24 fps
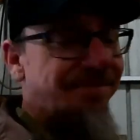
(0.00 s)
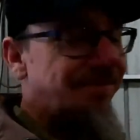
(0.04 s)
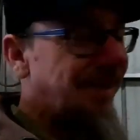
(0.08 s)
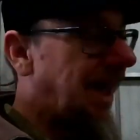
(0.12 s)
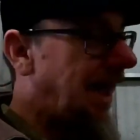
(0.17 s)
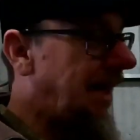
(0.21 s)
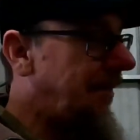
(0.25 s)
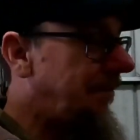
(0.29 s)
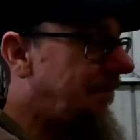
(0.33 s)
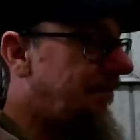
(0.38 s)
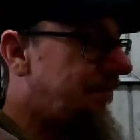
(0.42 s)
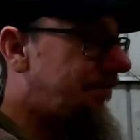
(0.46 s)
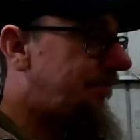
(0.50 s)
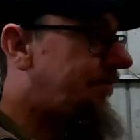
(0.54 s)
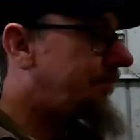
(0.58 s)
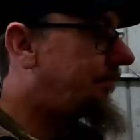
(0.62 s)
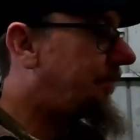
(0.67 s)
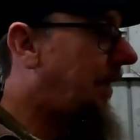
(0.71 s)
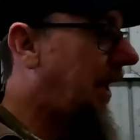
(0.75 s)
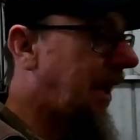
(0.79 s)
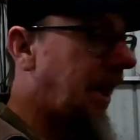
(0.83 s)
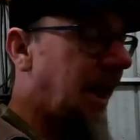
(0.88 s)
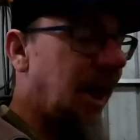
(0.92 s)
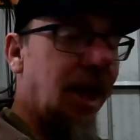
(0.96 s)
I
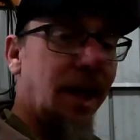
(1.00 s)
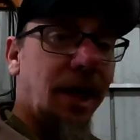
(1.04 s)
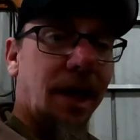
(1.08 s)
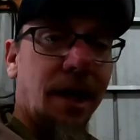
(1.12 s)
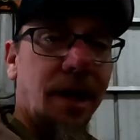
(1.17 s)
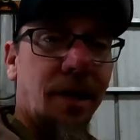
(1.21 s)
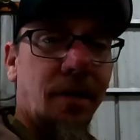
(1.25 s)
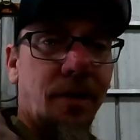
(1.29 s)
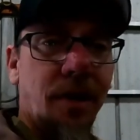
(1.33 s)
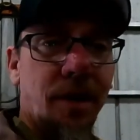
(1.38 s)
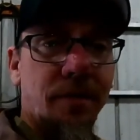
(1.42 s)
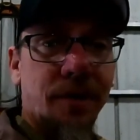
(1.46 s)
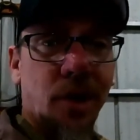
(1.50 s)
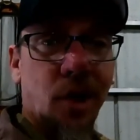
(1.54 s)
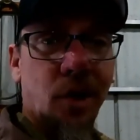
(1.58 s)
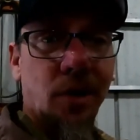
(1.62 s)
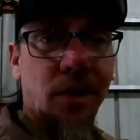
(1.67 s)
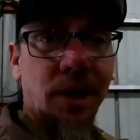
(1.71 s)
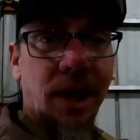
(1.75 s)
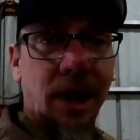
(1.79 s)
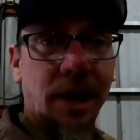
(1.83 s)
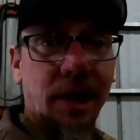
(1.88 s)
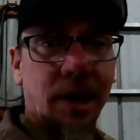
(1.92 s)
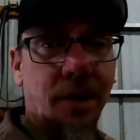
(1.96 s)
don't have a
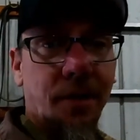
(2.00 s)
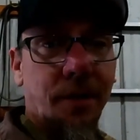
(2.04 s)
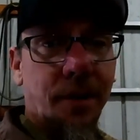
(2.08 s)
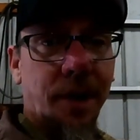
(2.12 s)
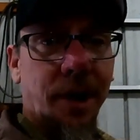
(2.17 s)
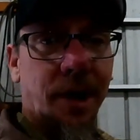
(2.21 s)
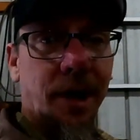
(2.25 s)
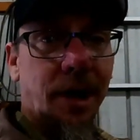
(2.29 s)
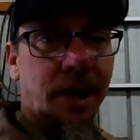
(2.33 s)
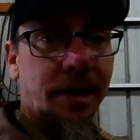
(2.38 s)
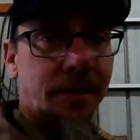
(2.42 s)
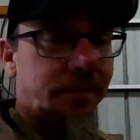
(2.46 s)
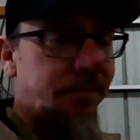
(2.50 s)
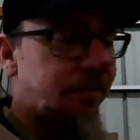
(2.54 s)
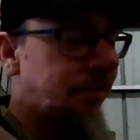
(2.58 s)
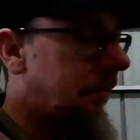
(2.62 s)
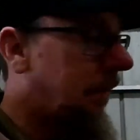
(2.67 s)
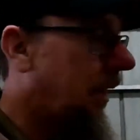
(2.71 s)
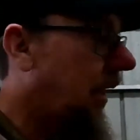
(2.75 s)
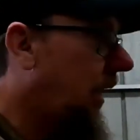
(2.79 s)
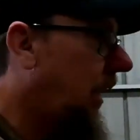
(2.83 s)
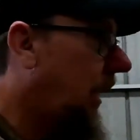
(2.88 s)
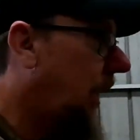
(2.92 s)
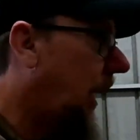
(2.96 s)
whole lot going on.
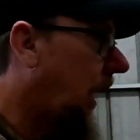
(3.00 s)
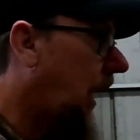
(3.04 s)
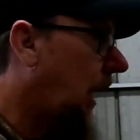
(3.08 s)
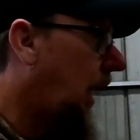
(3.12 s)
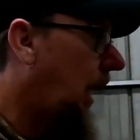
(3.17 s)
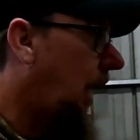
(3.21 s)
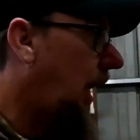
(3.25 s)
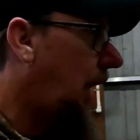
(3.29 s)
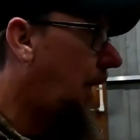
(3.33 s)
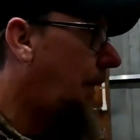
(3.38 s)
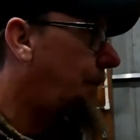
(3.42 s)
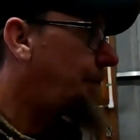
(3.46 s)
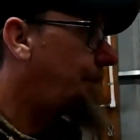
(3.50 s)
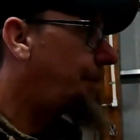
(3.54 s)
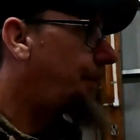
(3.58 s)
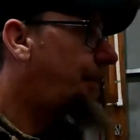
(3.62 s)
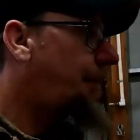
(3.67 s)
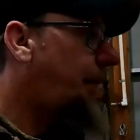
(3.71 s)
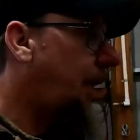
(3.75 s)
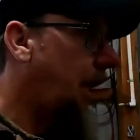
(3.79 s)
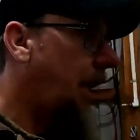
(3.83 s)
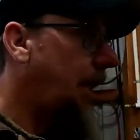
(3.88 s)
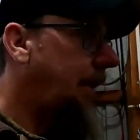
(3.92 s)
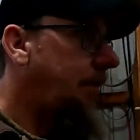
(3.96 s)

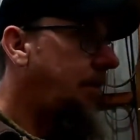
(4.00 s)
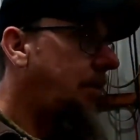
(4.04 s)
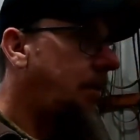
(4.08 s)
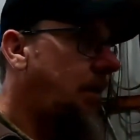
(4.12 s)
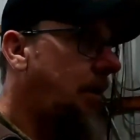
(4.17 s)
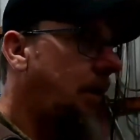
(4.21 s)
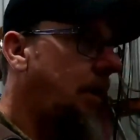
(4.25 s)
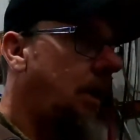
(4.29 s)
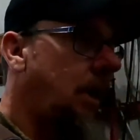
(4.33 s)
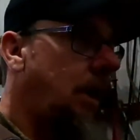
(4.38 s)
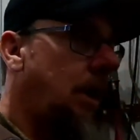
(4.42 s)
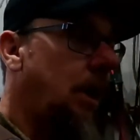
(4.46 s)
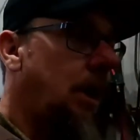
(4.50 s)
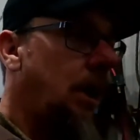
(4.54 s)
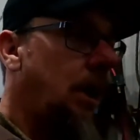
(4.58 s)
But